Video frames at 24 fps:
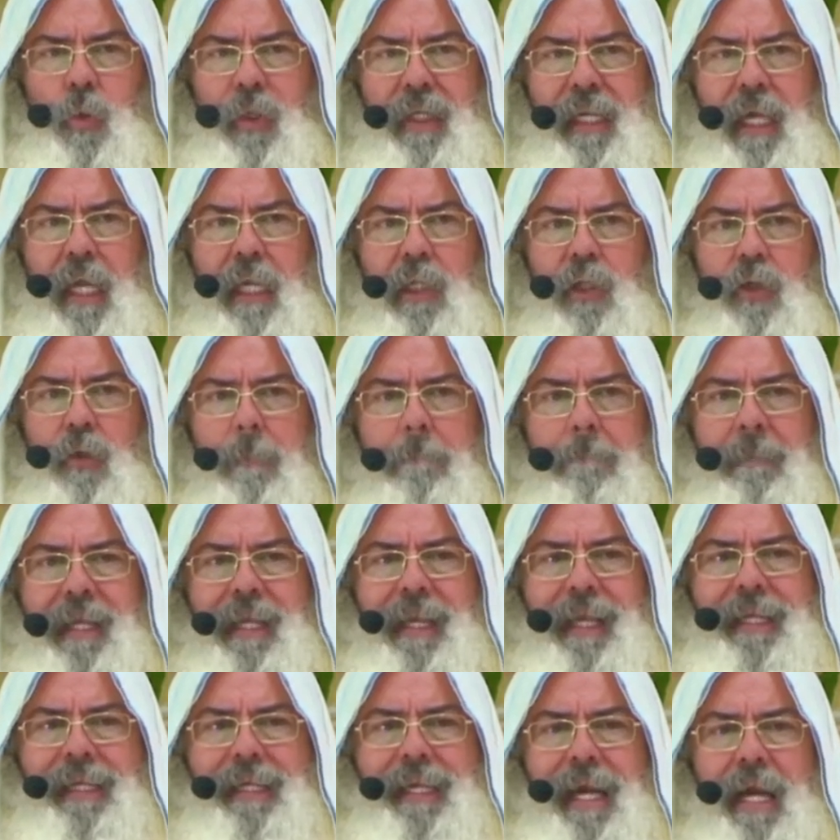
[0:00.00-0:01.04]
Yes, Joshua
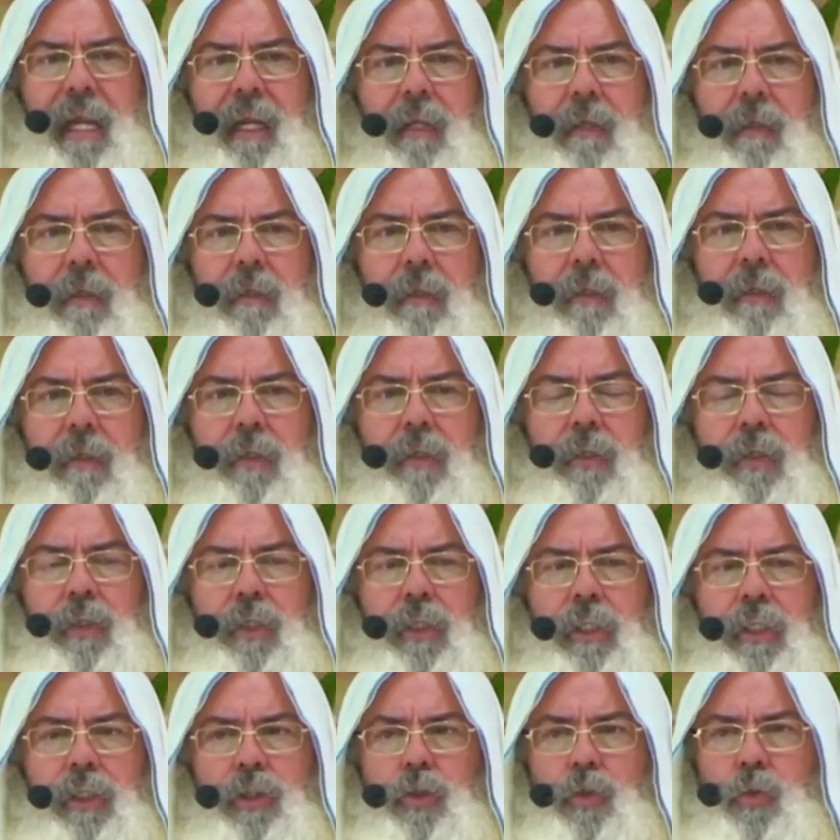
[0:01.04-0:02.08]
is coming, of course,
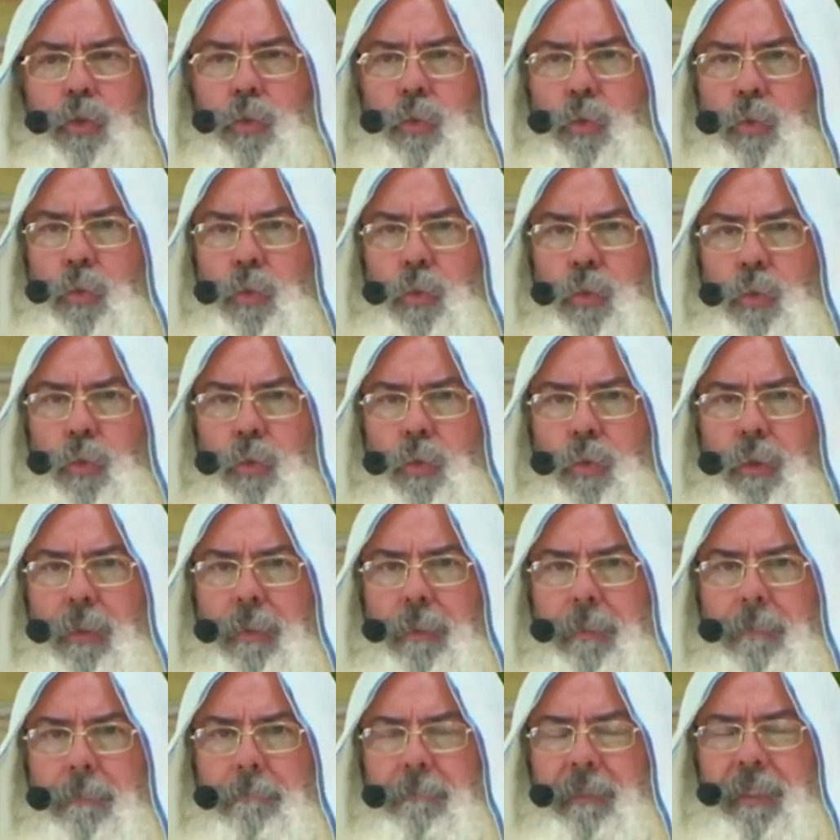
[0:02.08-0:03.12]
and that's even better.
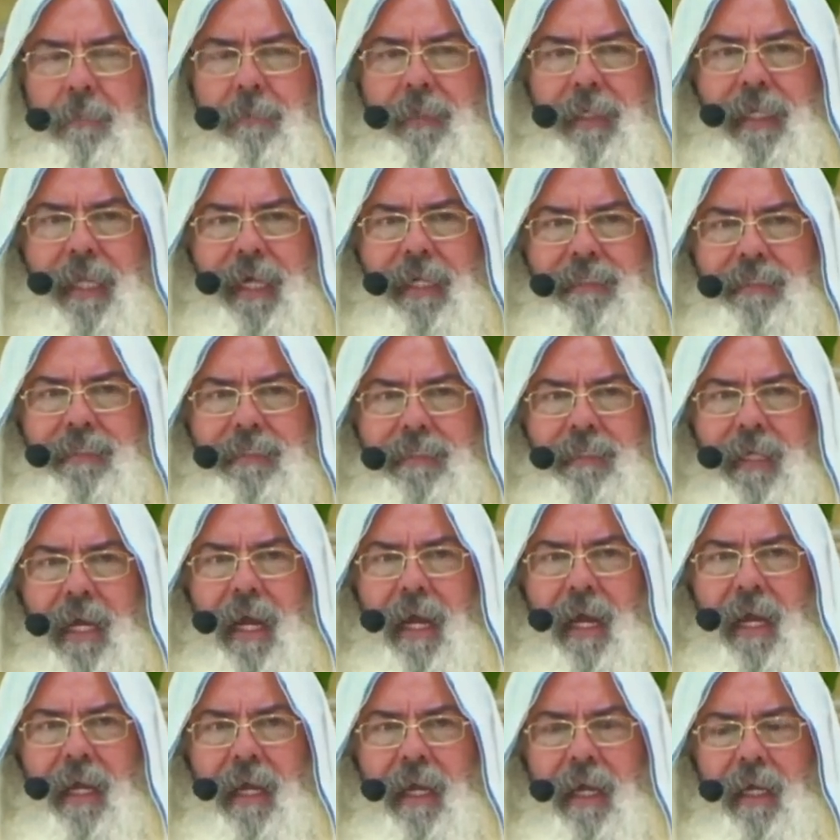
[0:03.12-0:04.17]
He's going
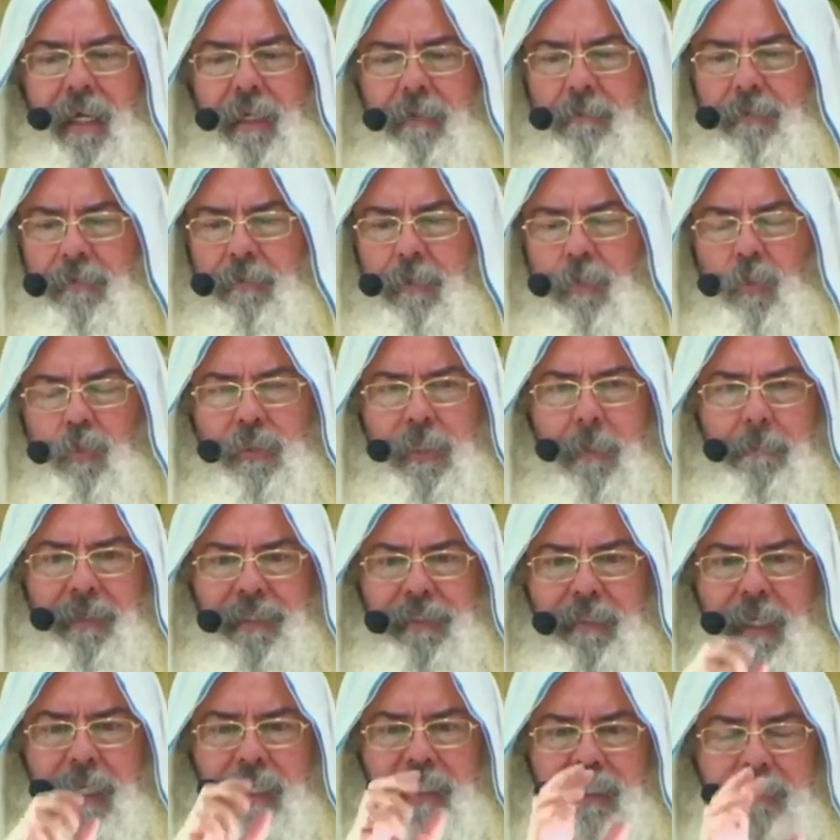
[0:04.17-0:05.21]
to come.
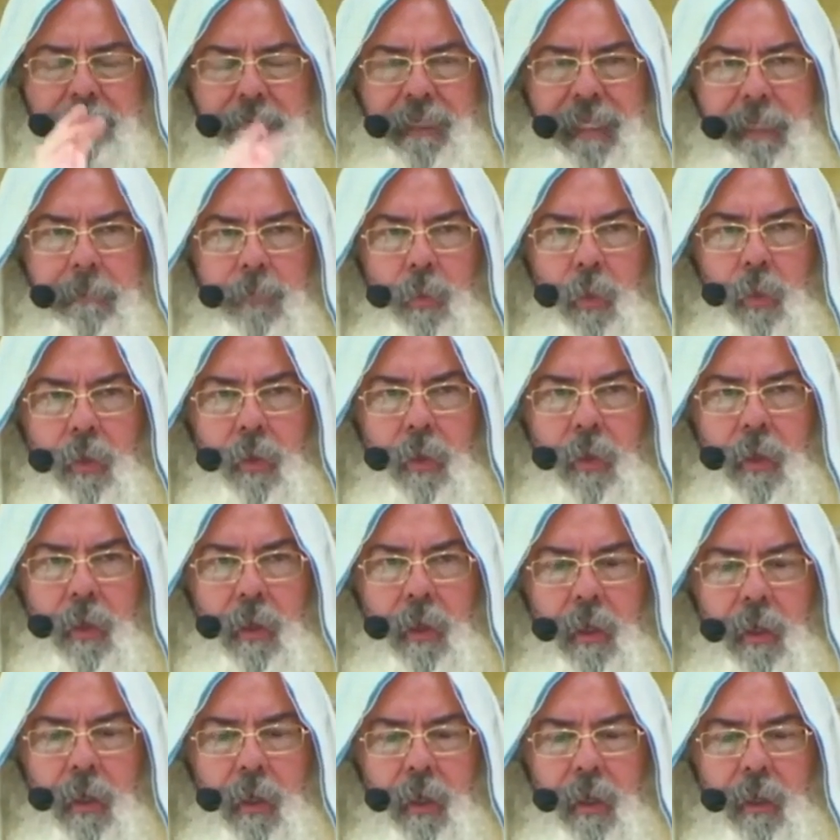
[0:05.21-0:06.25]

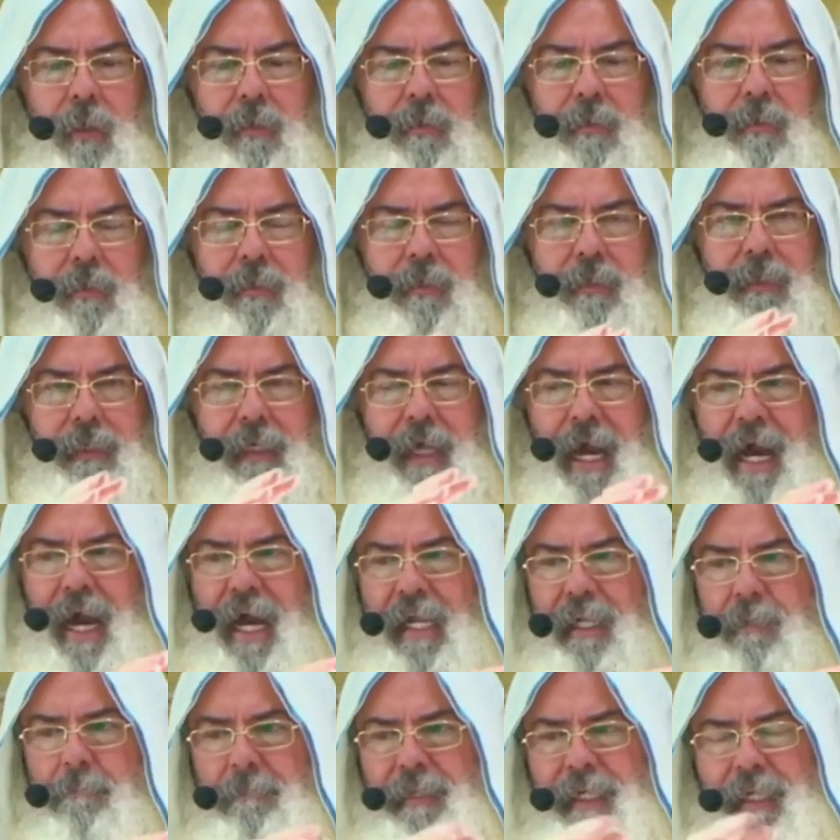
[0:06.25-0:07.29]
His millennial
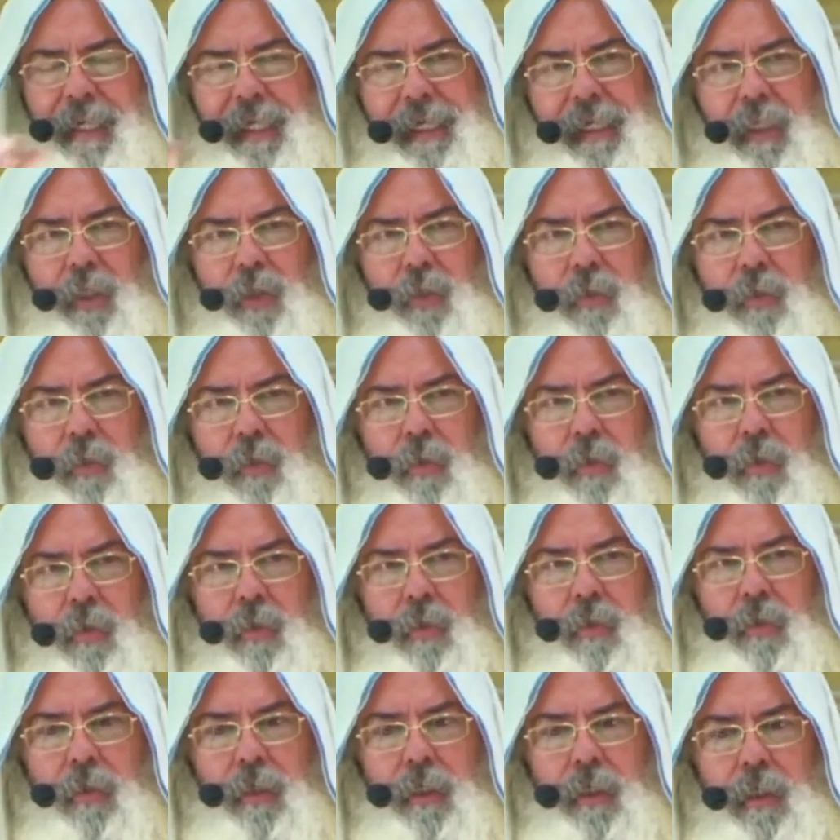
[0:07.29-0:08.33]
kingdom is going to start,
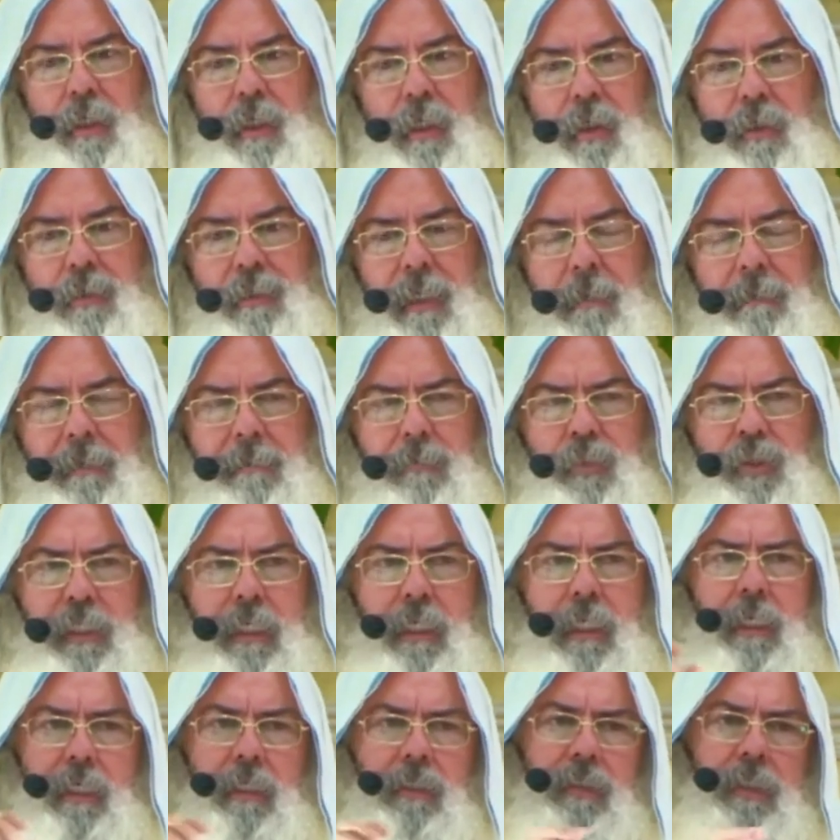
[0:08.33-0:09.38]
and you
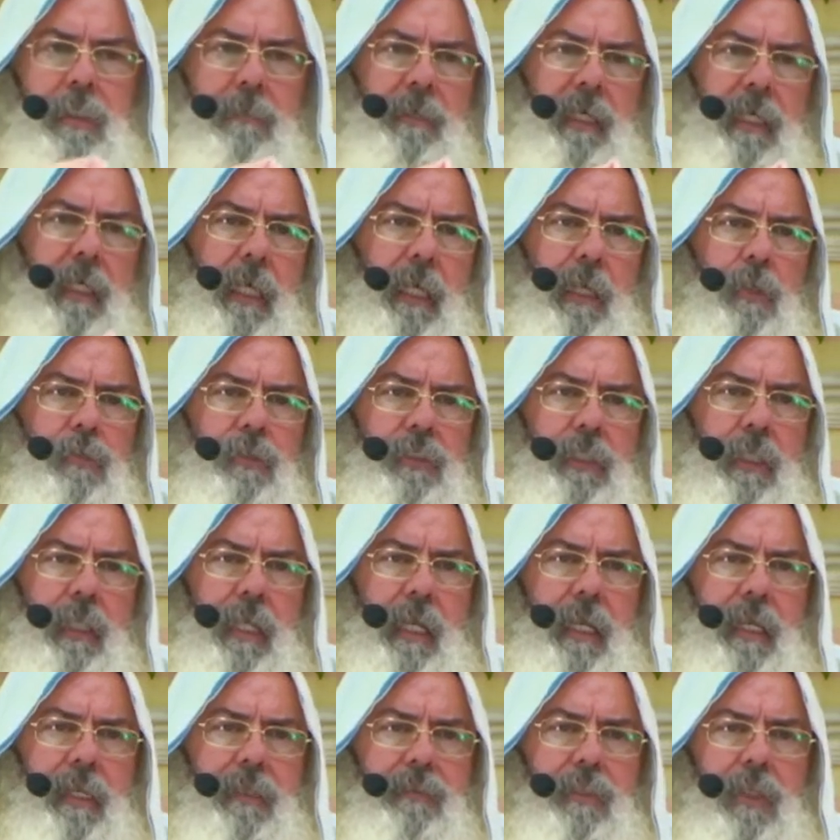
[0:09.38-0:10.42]
are going to
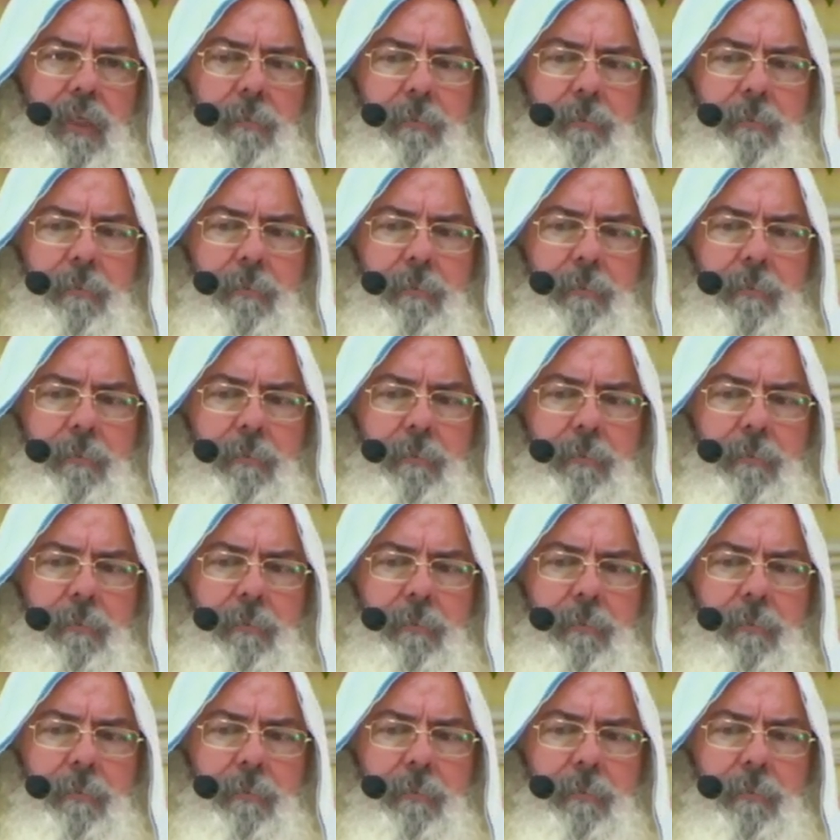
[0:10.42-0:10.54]
live.